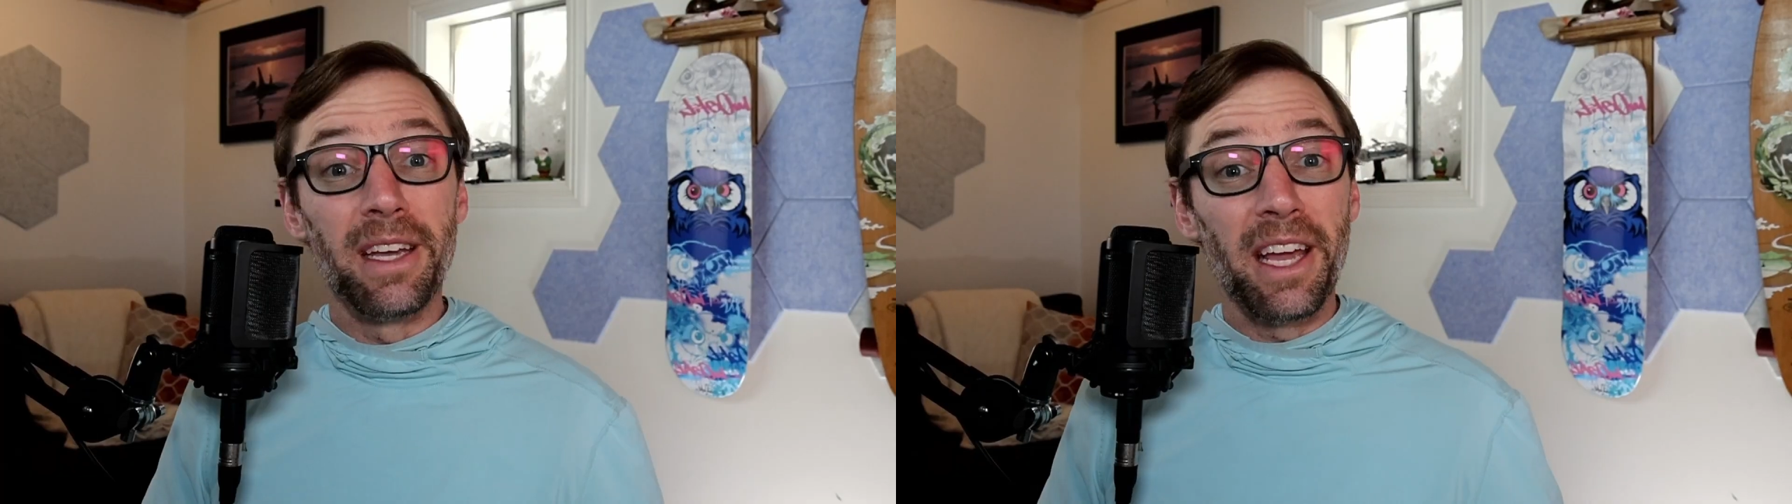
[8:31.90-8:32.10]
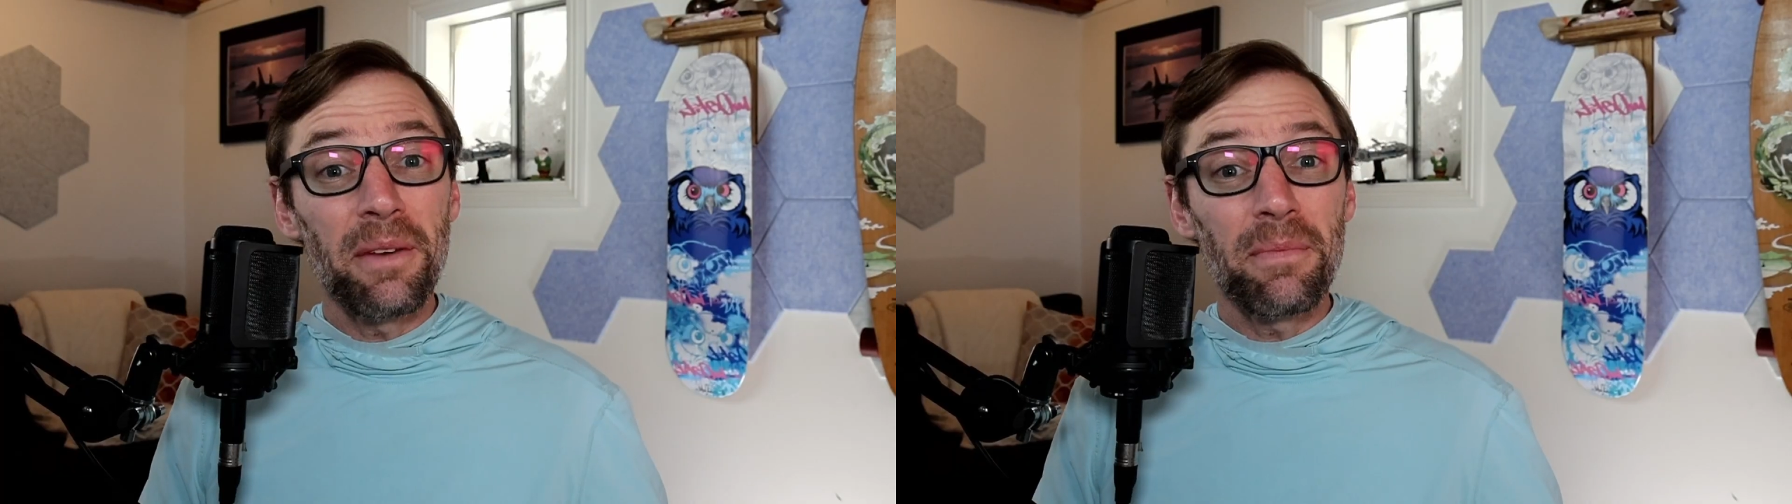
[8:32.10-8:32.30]

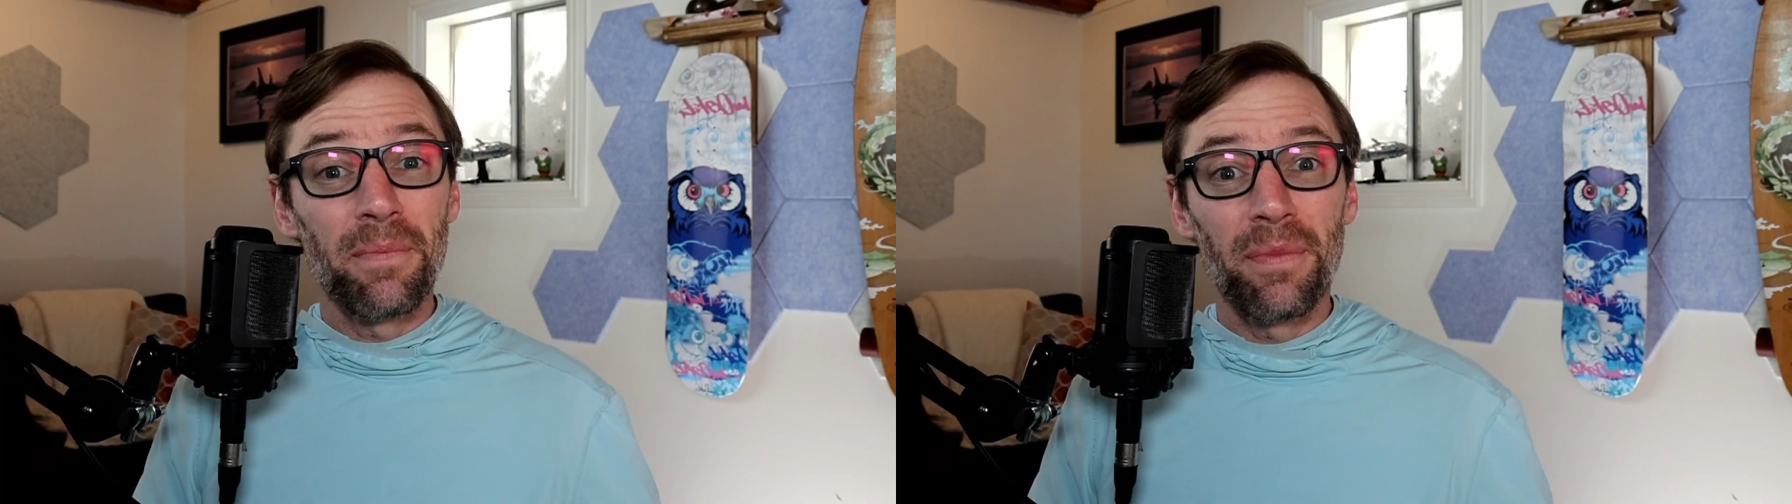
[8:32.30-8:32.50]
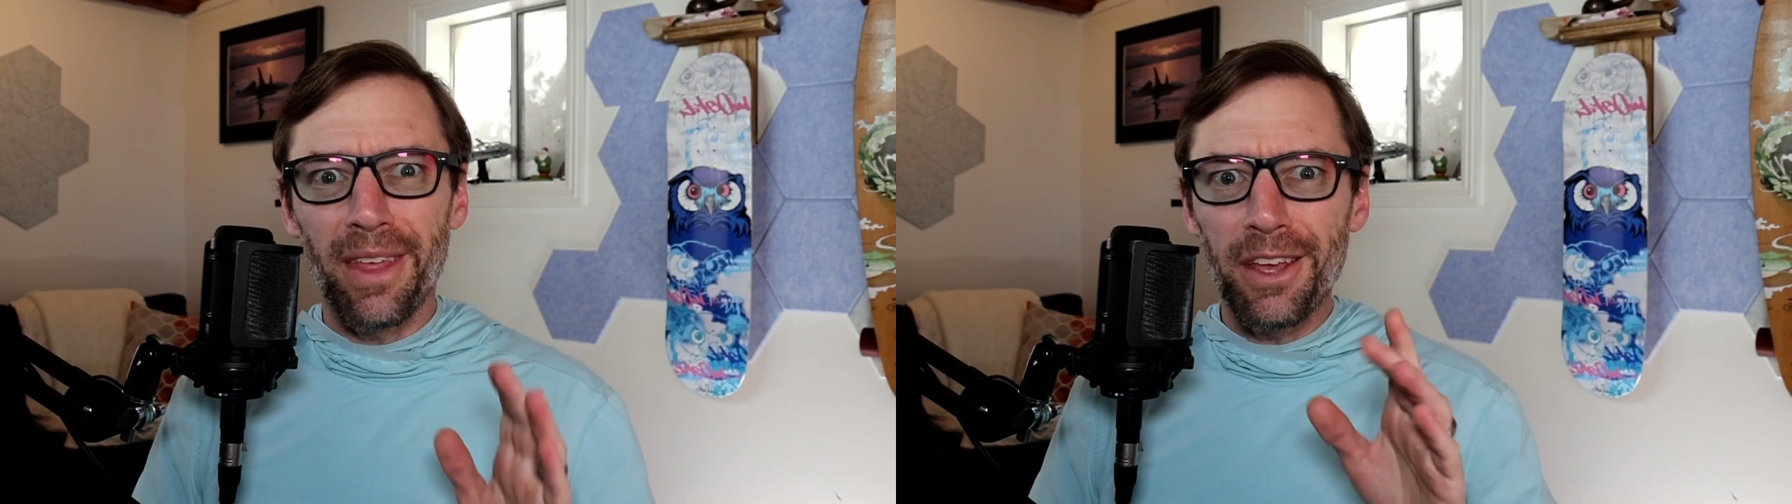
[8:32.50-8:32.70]
again,
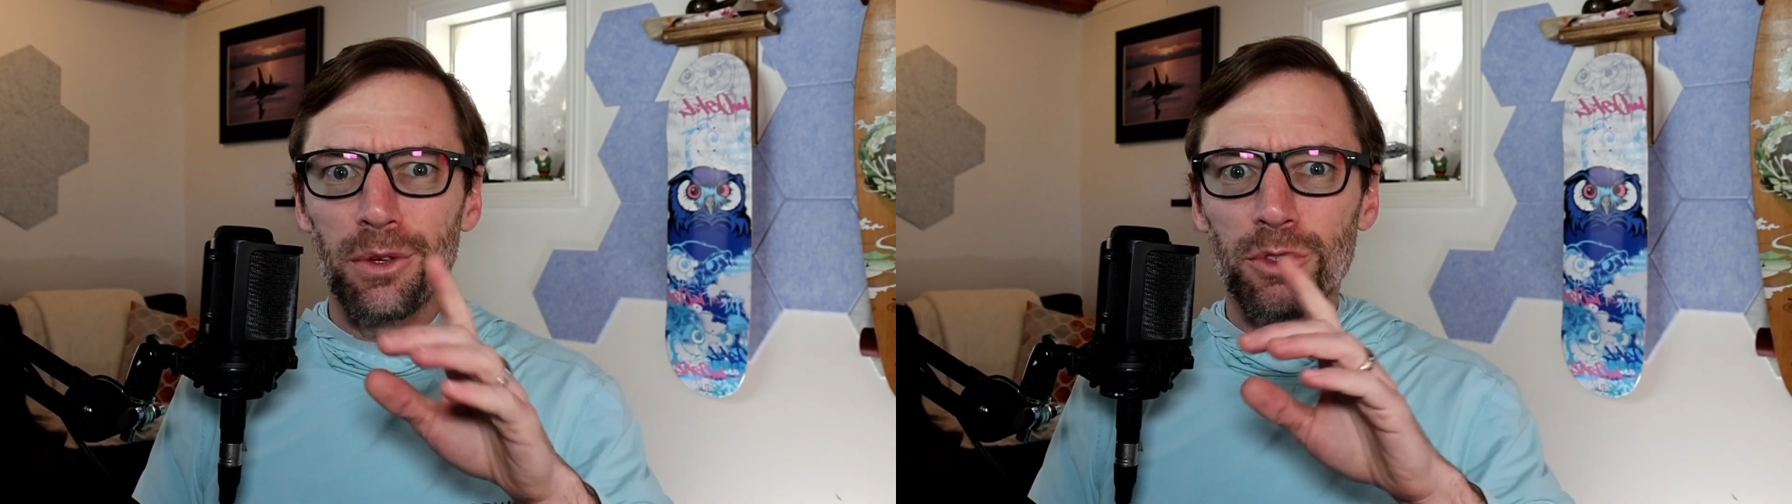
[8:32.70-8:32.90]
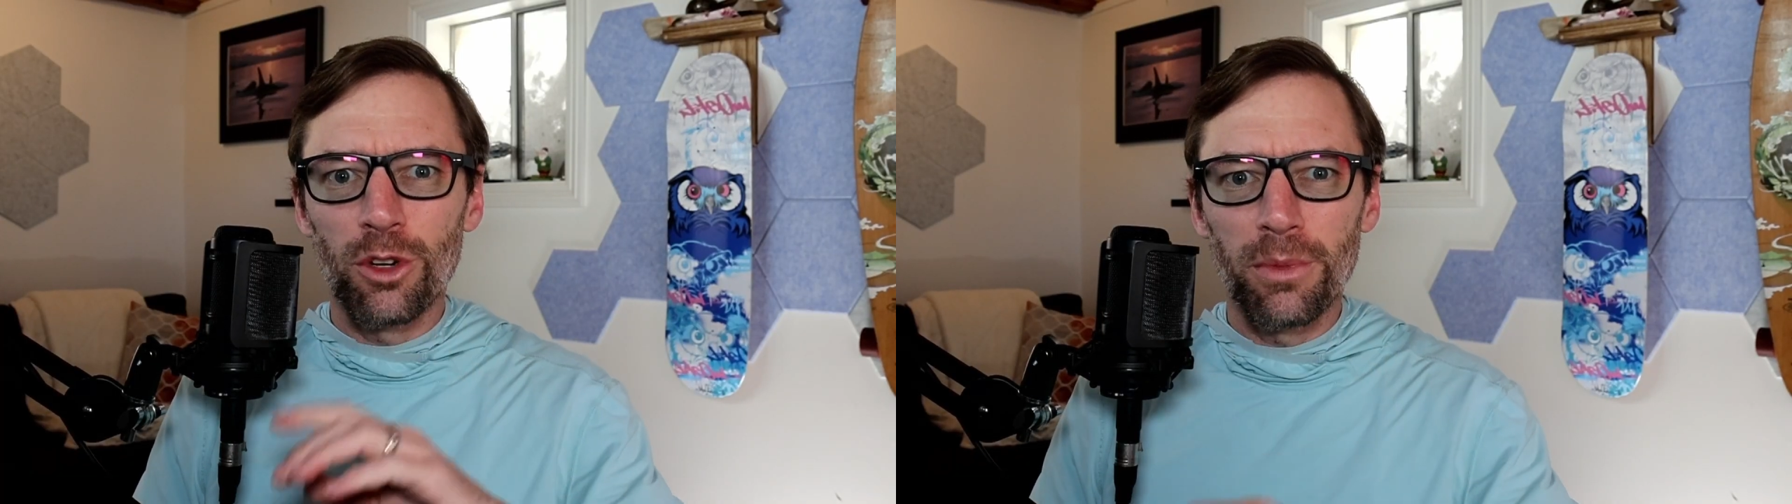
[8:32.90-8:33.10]
thank you so